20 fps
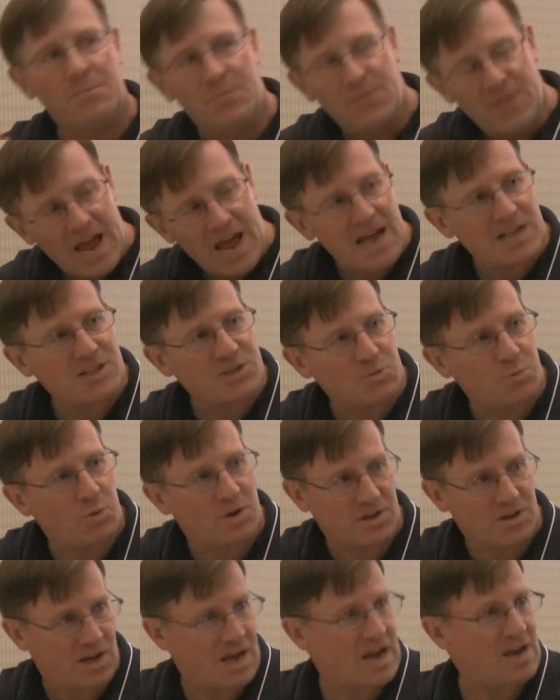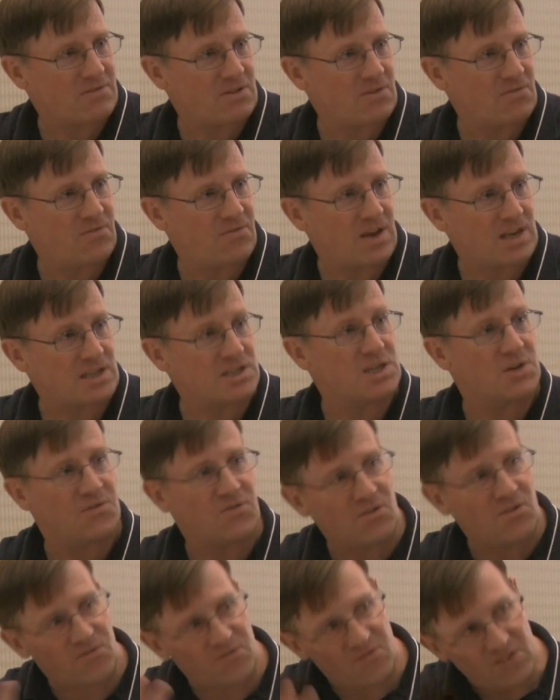That's what you have to fix.
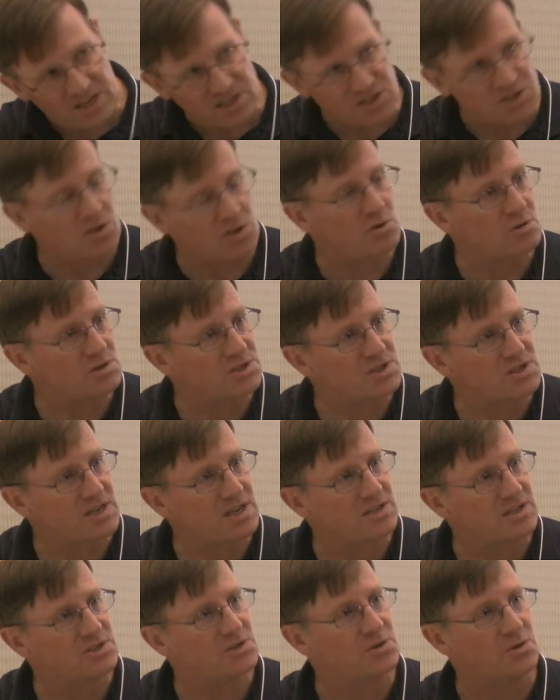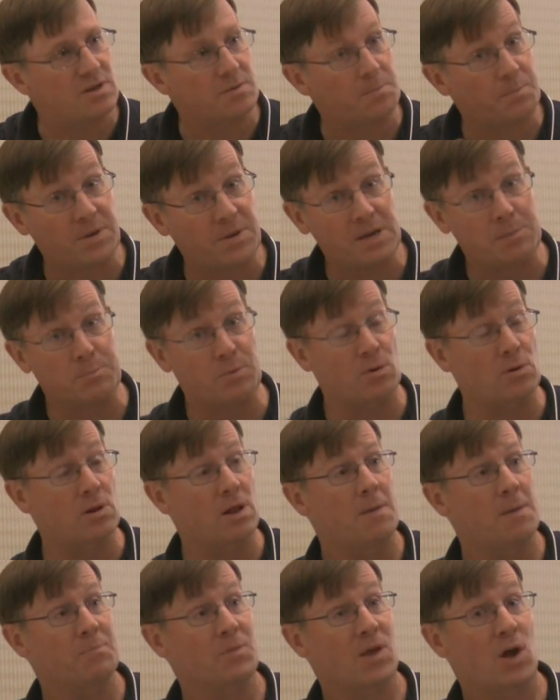If you fix those things so that
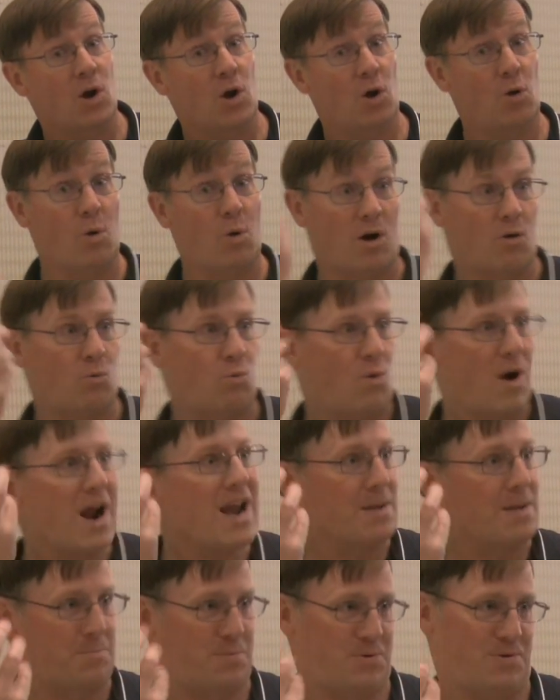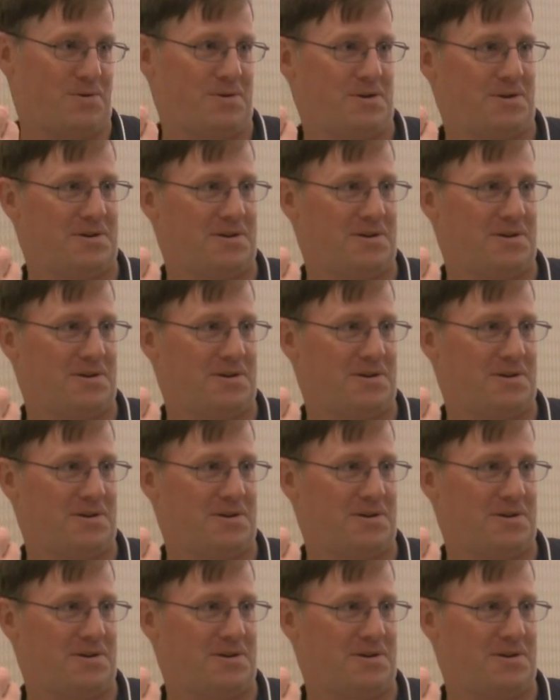people who are ripe,